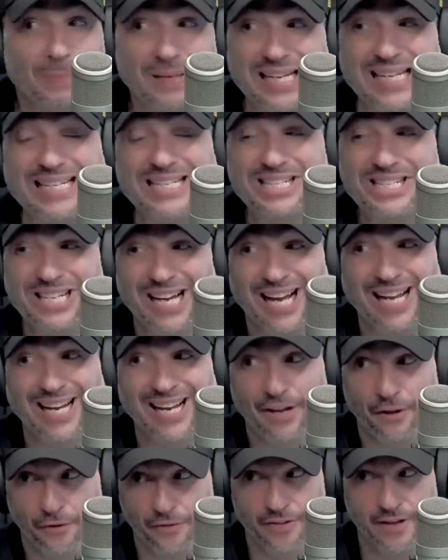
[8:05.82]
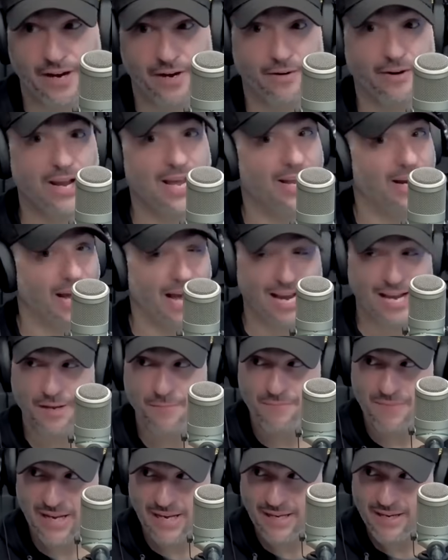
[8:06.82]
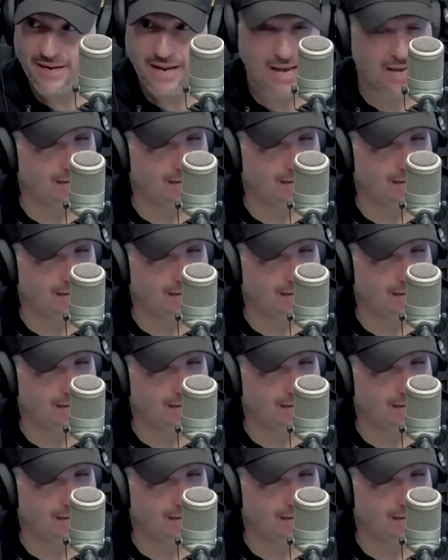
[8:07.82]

bit of John L there. And I admit,